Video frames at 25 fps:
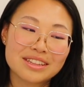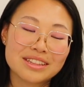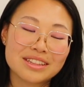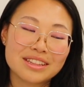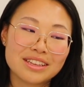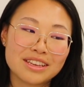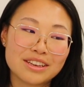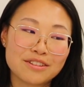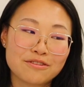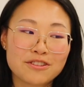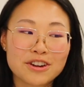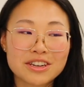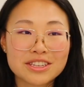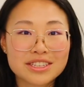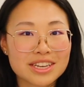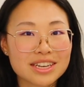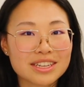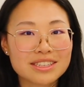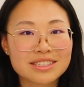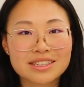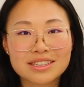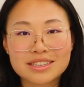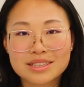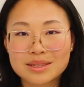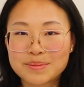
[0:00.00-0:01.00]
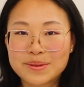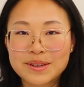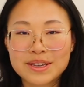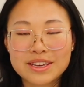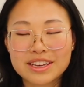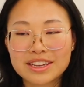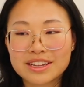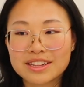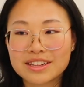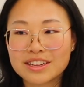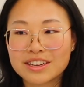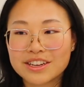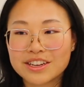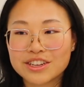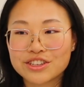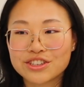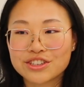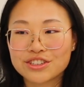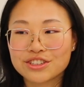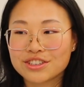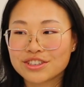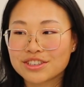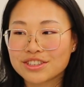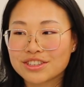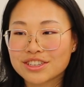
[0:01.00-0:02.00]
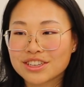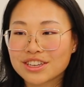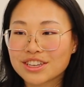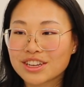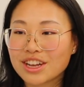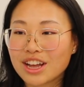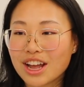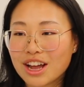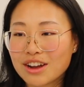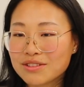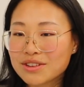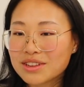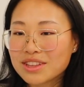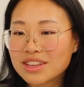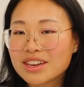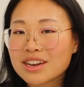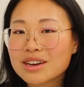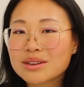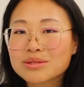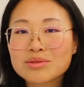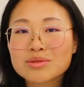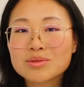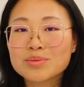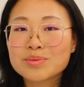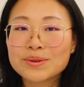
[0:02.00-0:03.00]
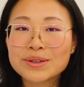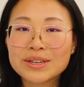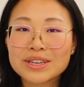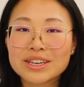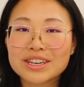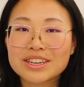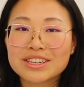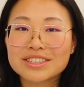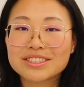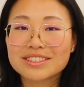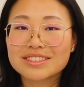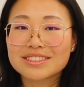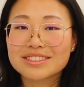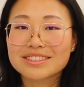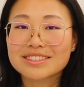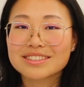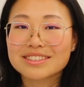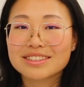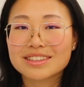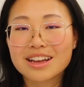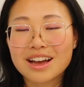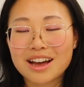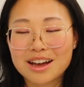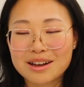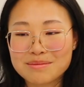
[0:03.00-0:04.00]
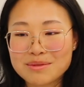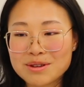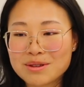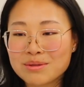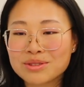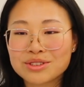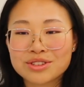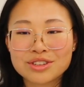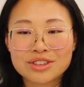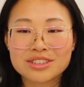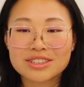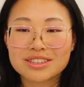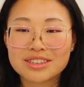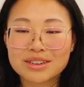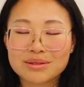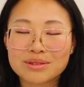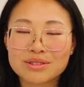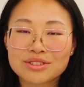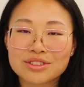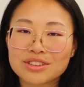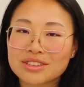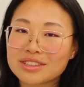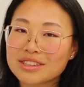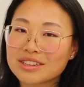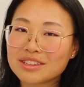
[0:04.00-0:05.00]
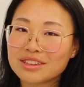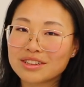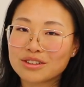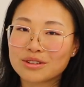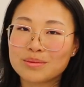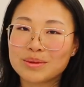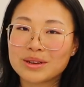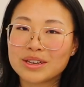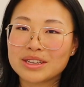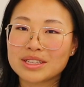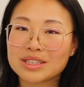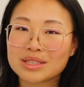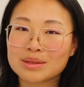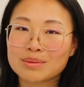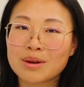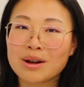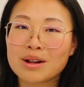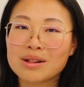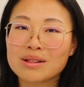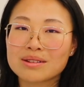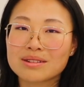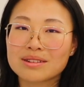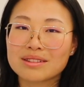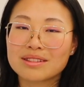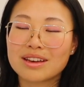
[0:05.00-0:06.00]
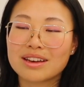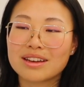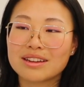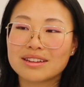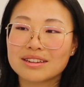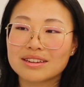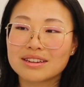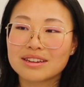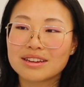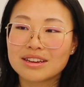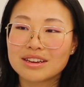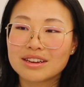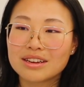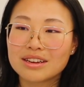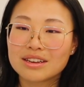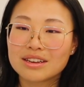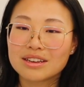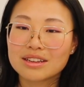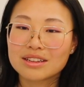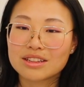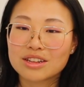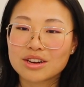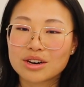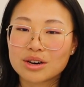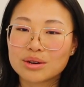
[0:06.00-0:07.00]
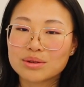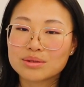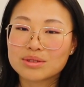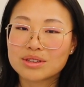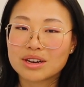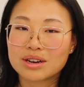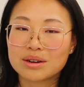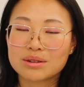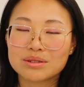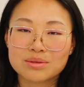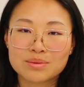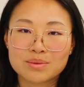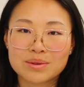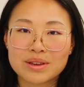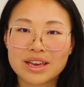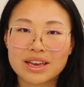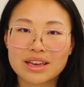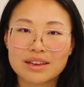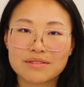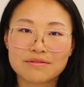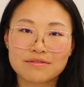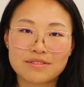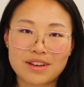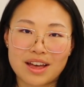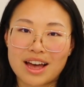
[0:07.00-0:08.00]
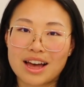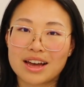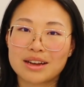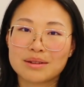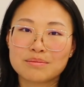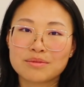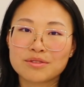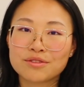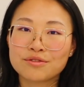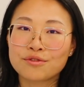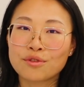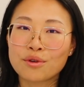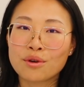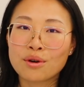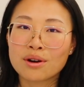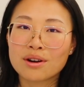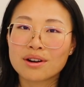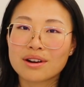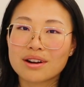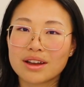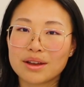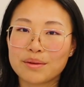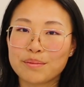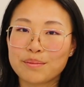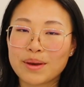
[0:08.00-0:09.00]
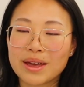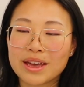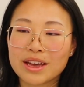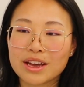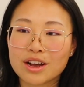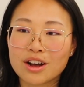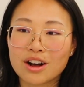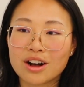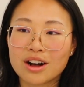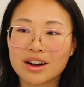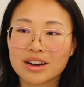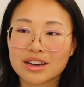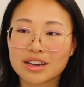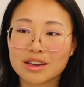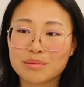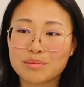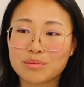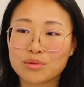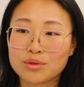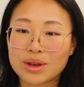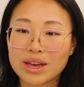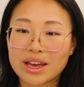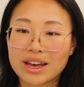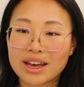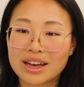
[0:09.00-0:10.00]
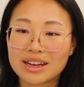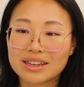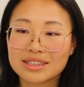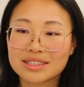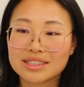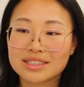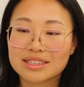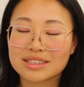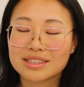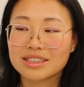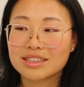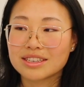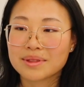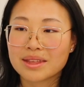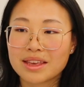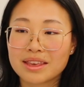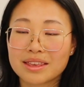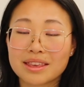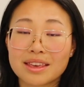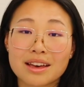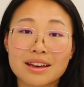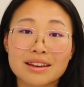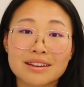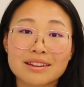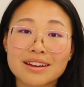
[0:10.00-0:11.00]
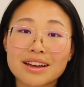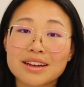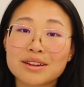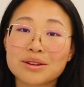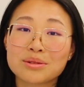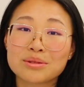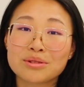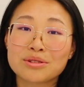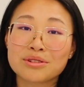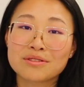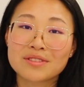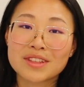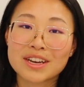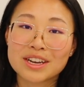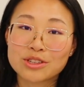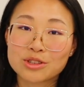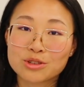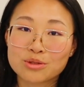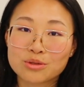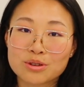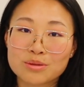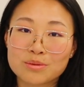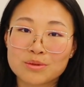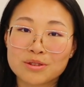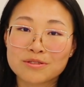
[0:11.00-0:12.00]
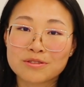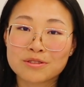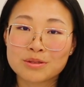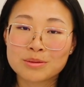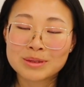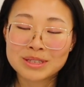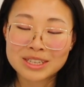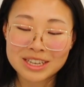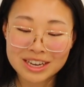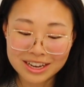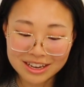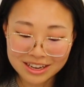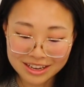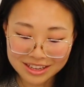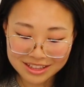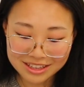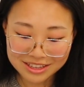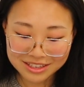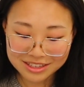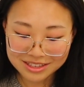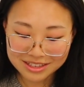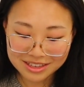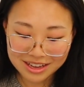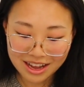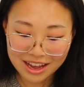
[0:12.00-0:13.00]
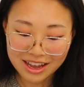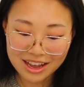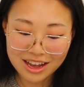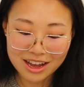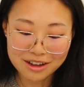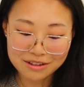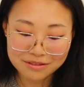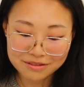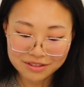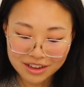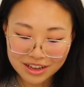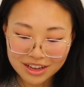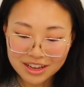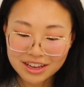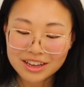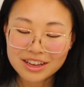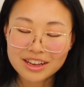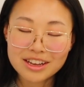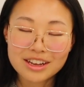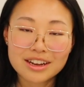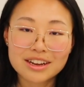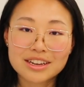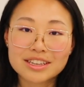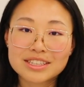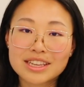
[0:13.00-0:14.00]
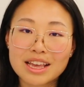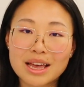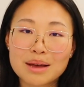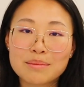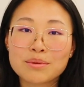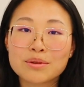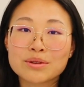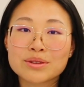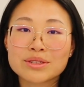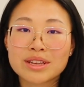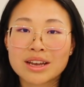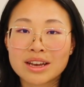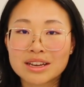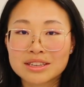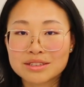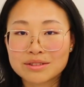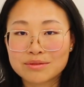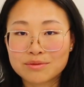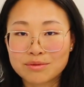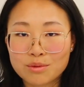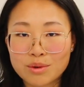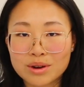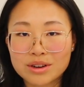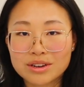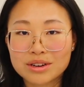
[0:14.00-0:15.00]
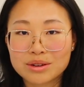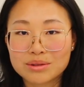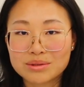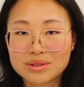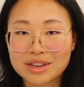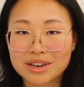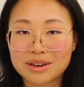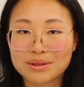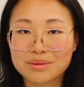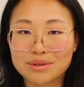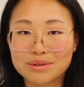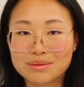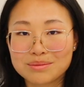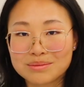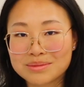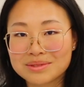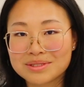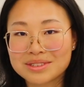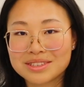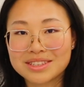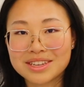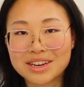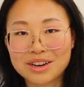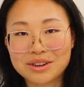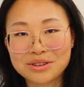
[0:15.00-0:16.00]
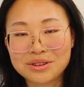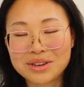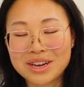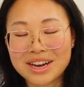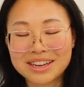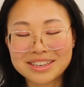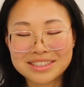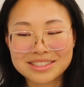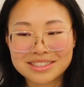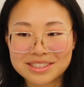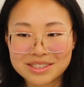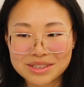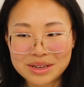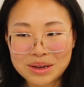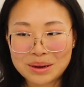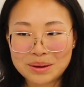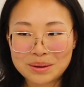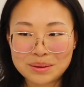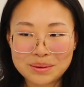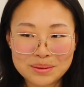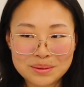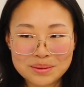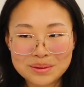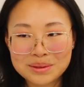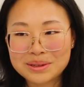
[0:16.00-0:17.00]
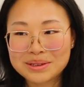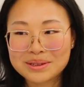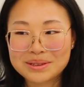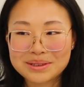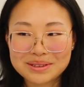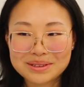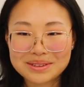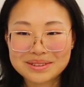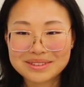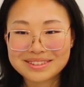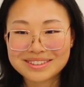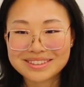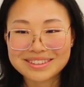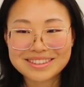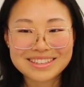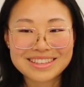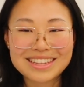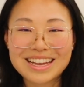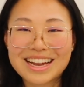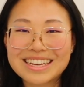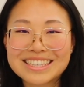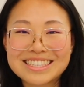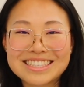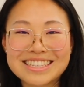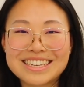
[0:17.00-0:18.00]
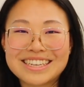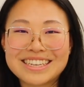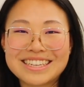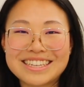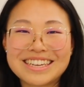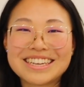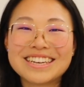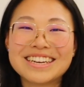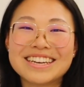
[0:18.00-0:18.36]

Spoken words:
The front desk did speak English. Everything else was pretty good. It was just a little bit smaller than the hotels we had before in Bangkok and Phuket. And yeah, I don't know if that's normal for Pattaya. I have a sample size of one hotel room to tell you guys. So that's it.